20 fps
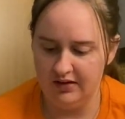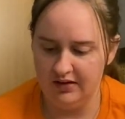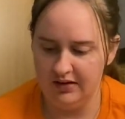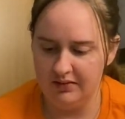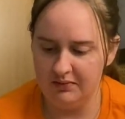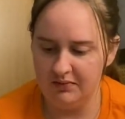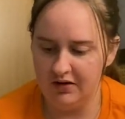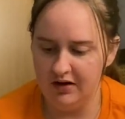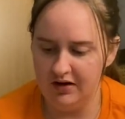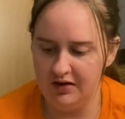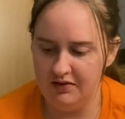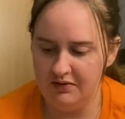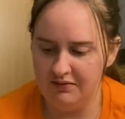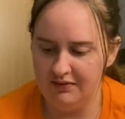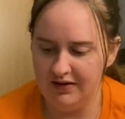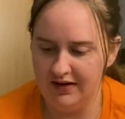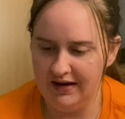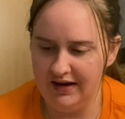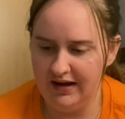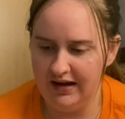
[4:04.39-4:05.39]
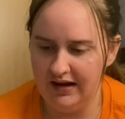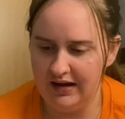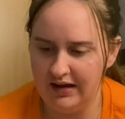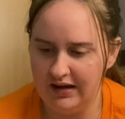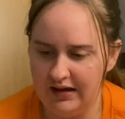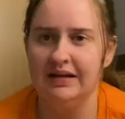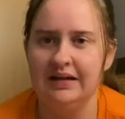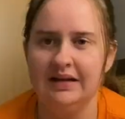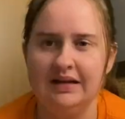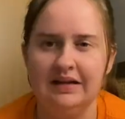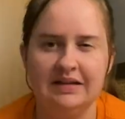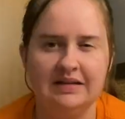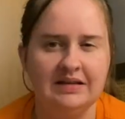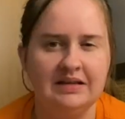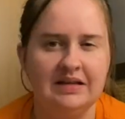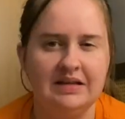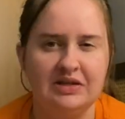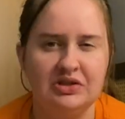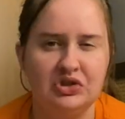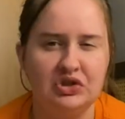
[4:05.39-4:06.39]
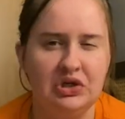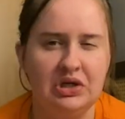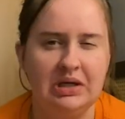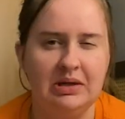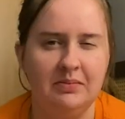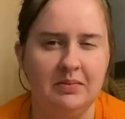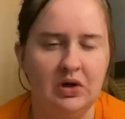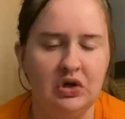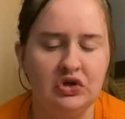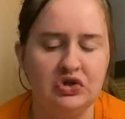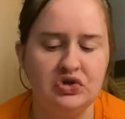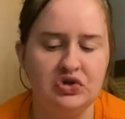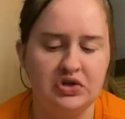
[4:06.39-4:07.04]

I'm kind of like, is this too much